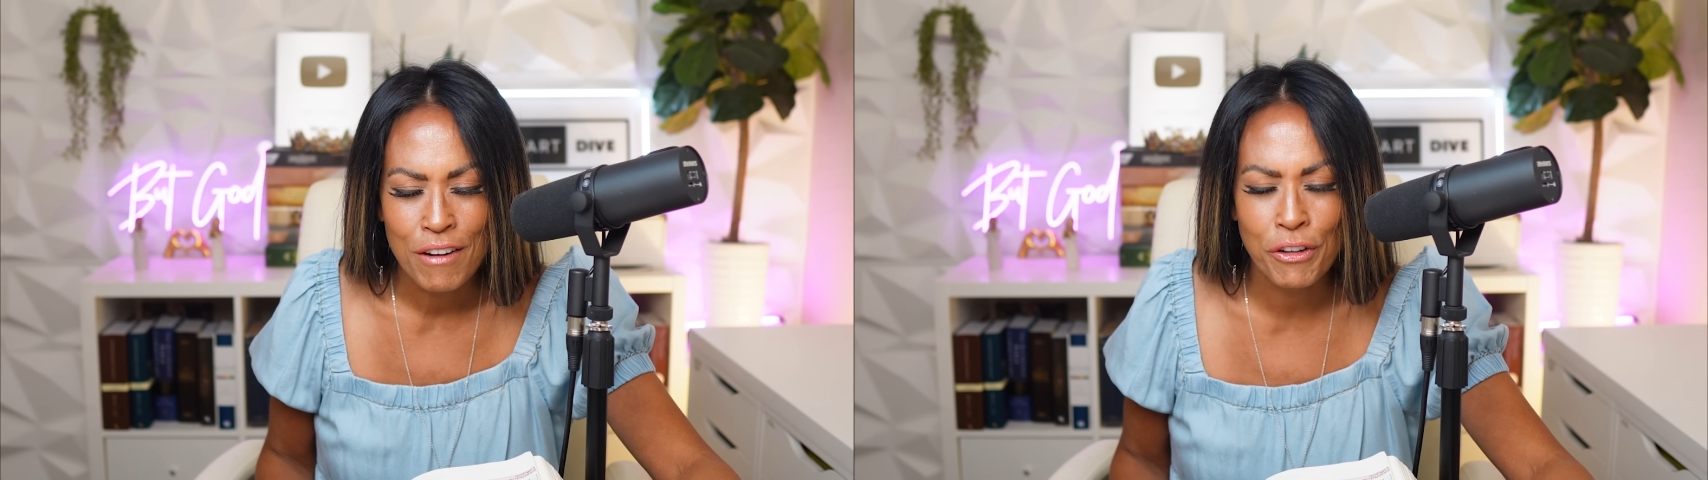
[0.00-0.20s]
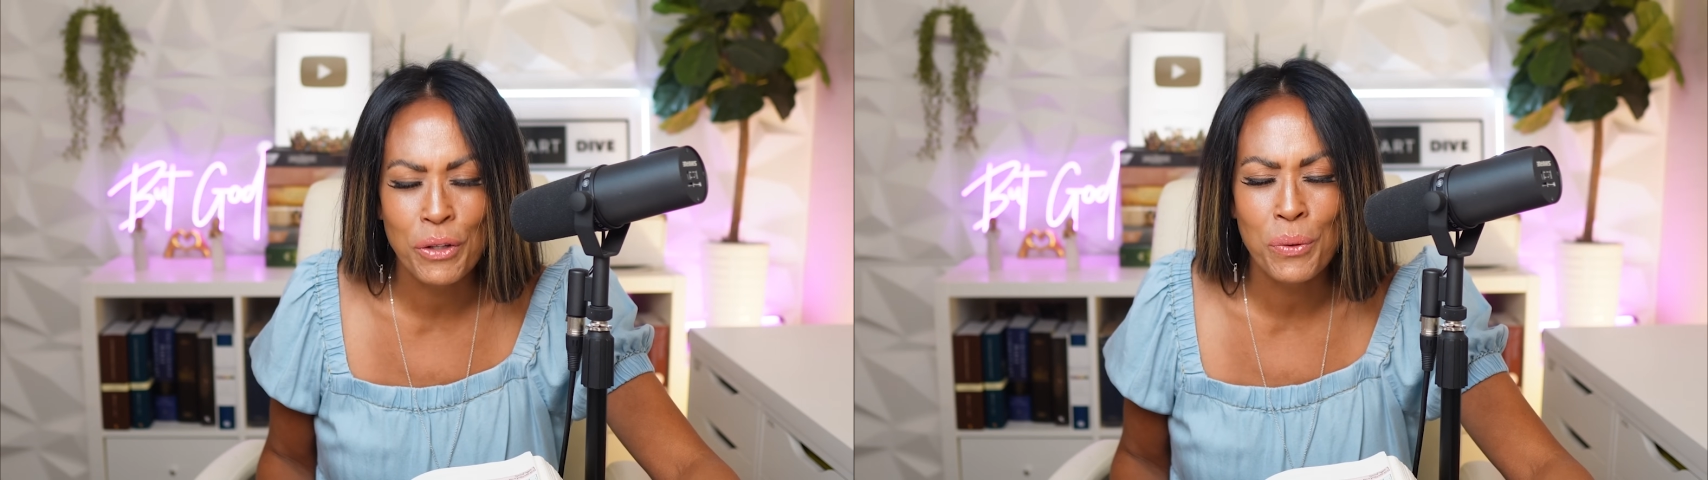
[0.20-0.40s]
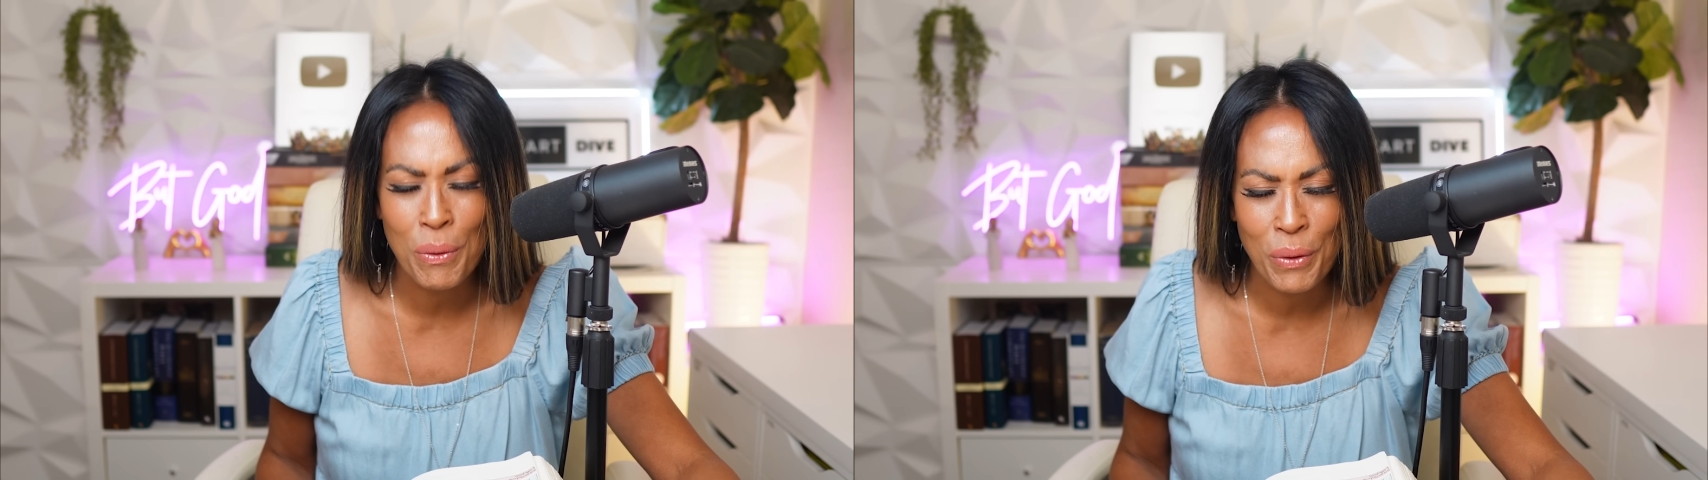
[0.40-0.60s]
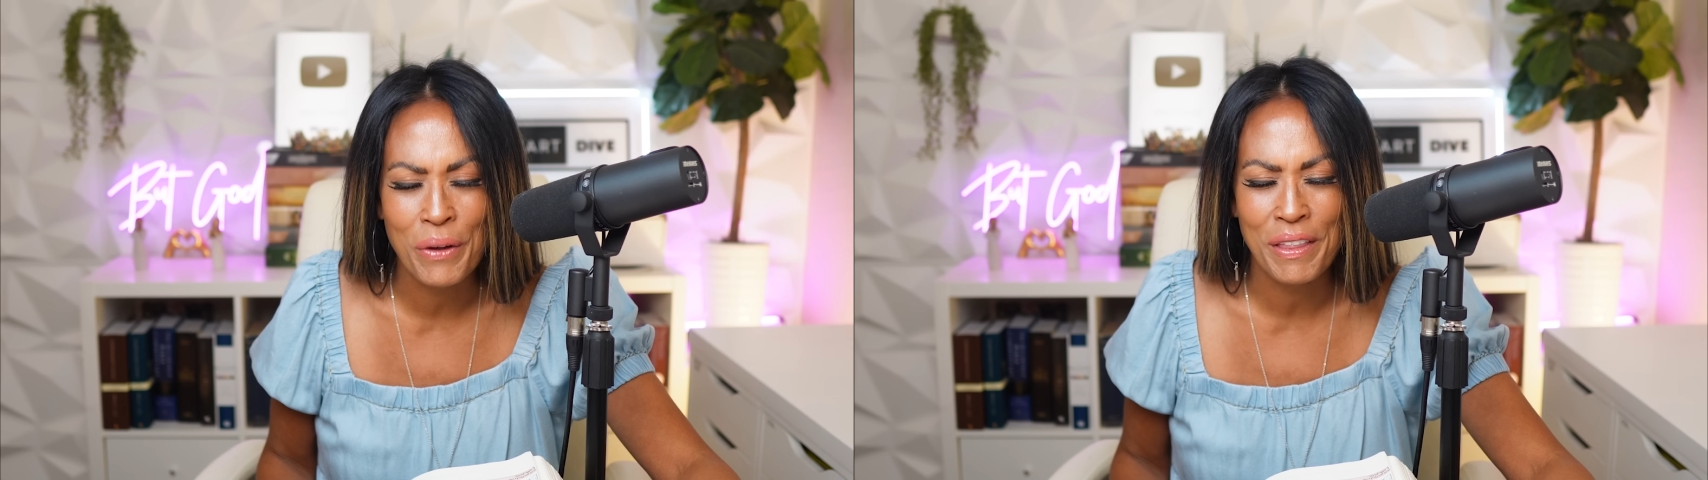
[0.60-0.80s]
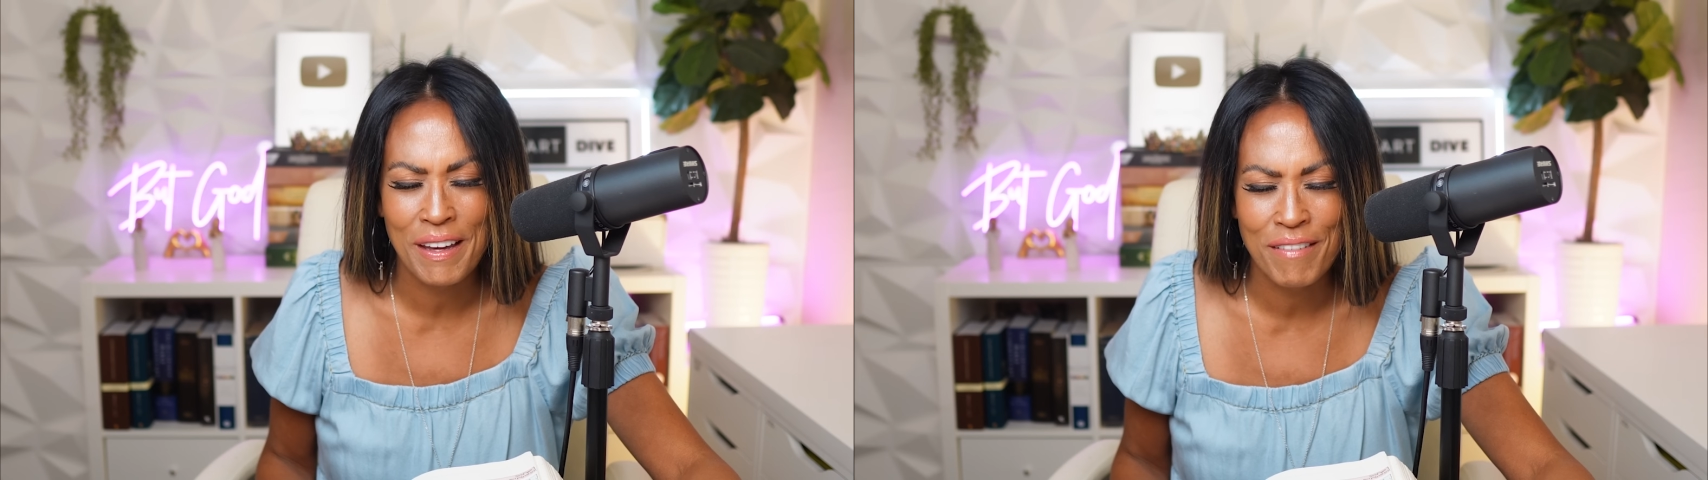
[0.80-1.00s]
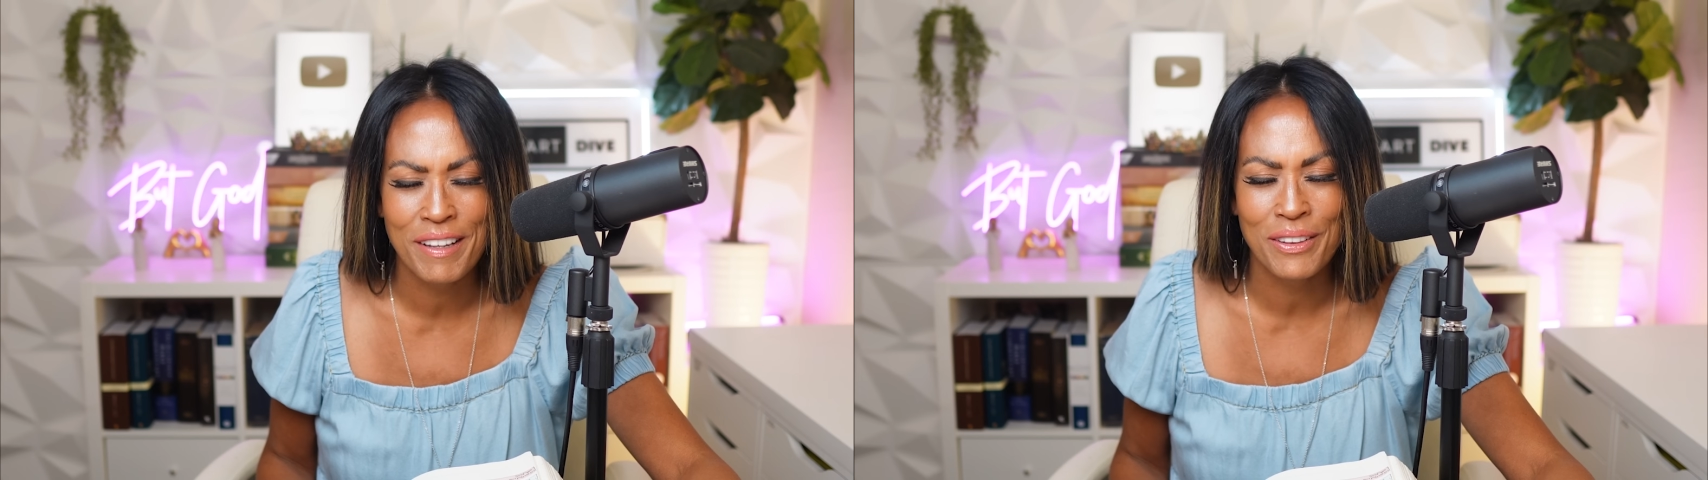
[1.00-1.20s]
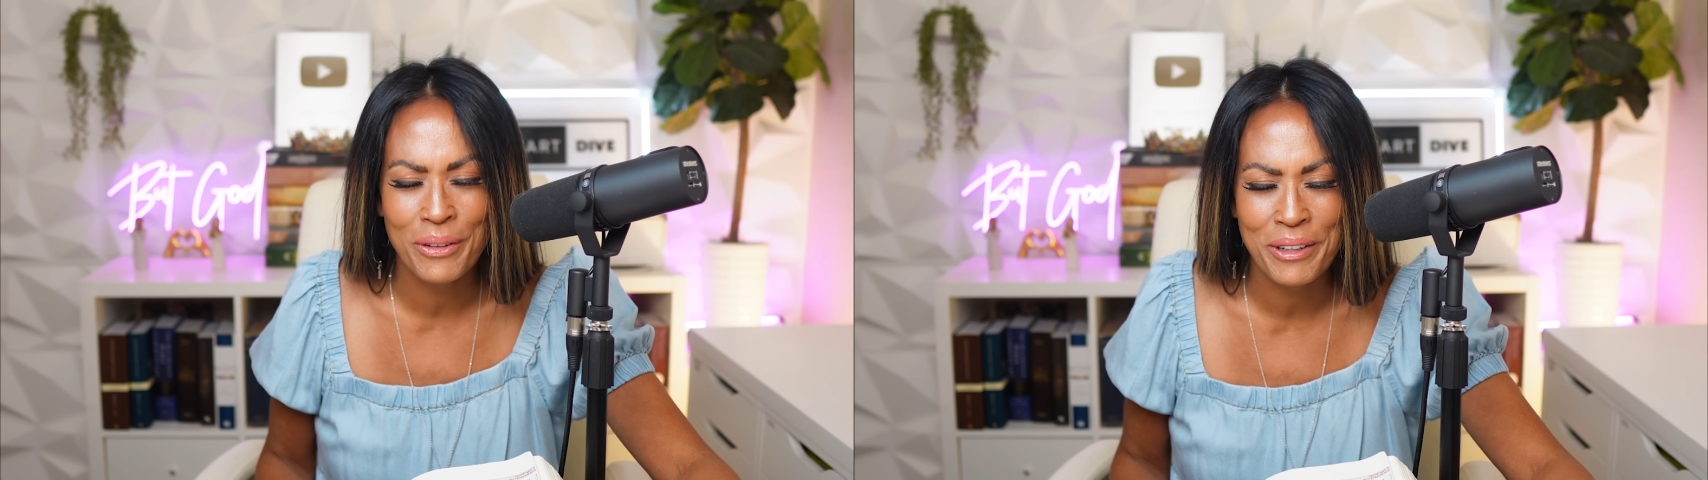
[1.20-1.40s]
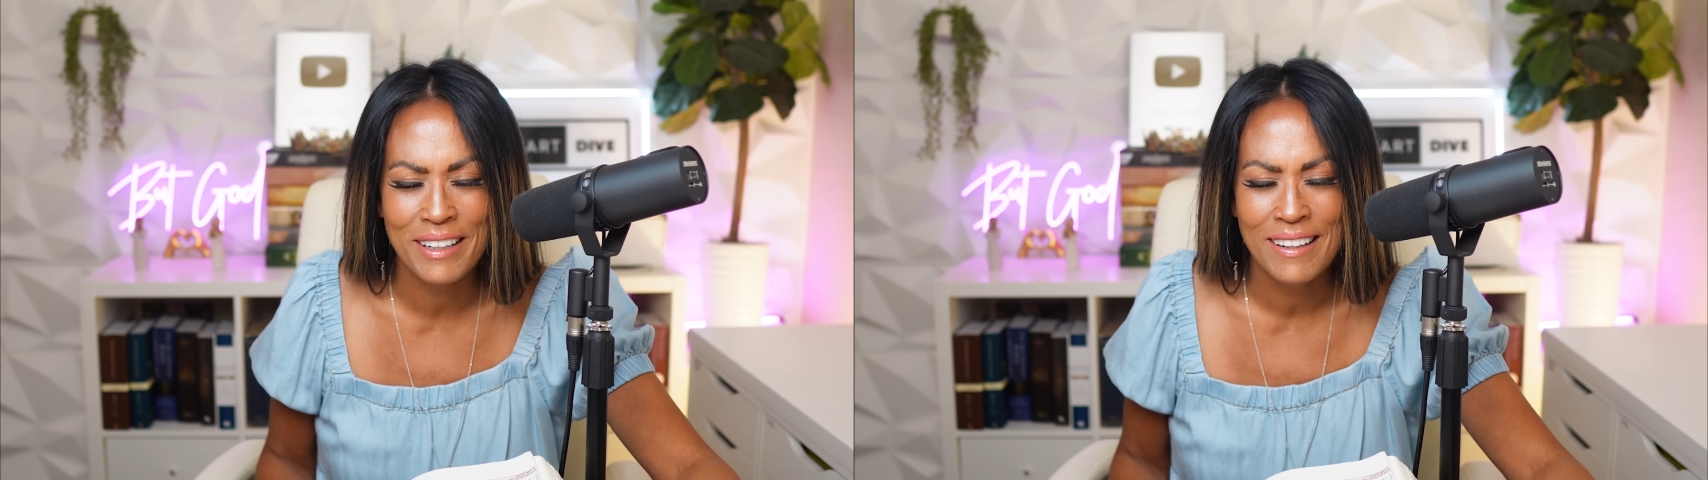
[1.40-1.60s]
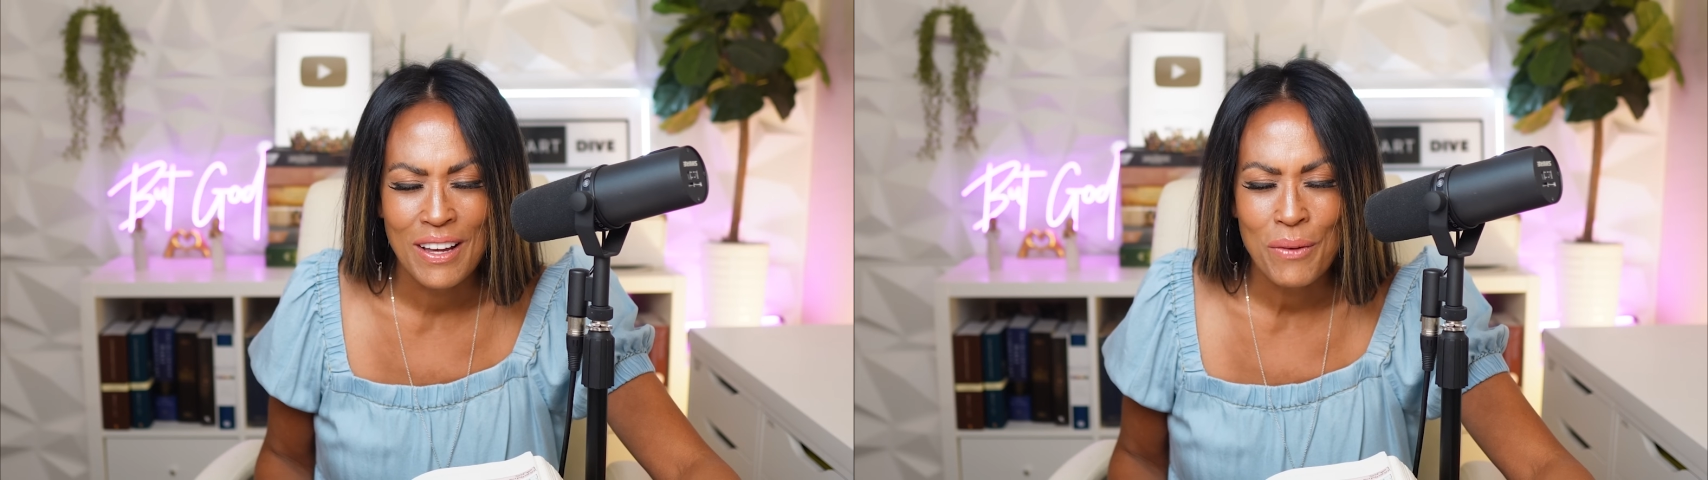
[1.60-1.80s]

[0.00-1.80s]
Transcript: for you are worthy of it, Lord.